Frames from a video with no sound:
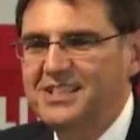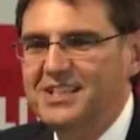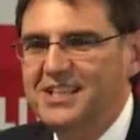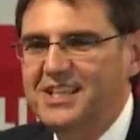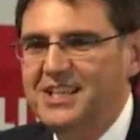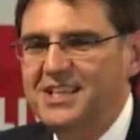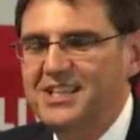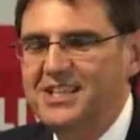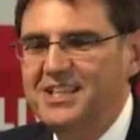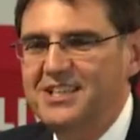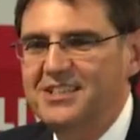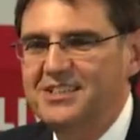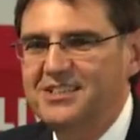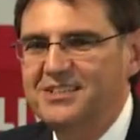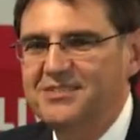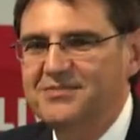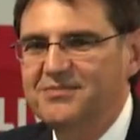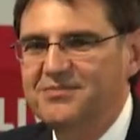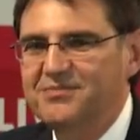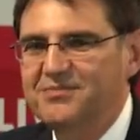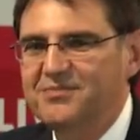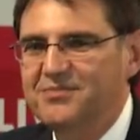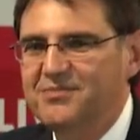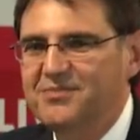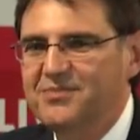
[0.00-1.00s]
any
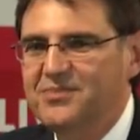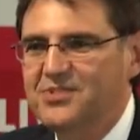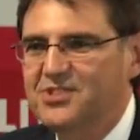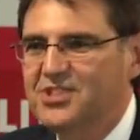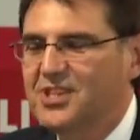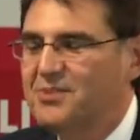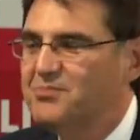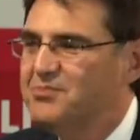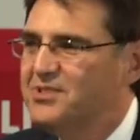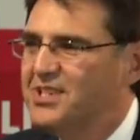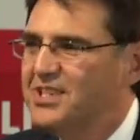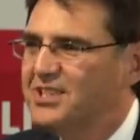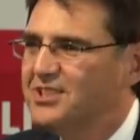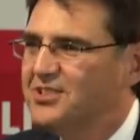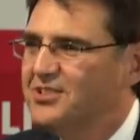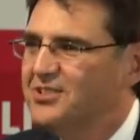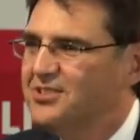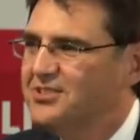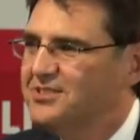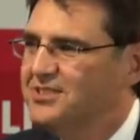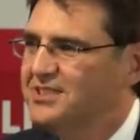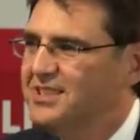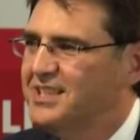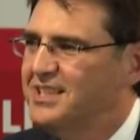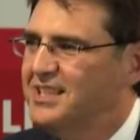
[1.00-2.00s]
subject
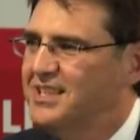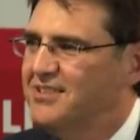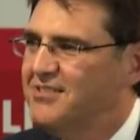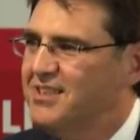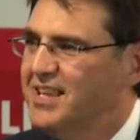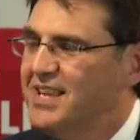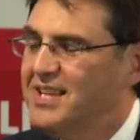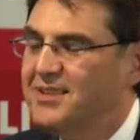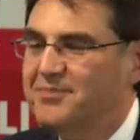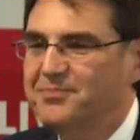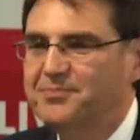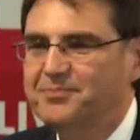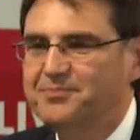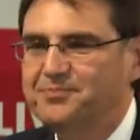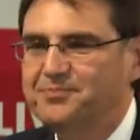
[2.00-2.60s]
on any of that.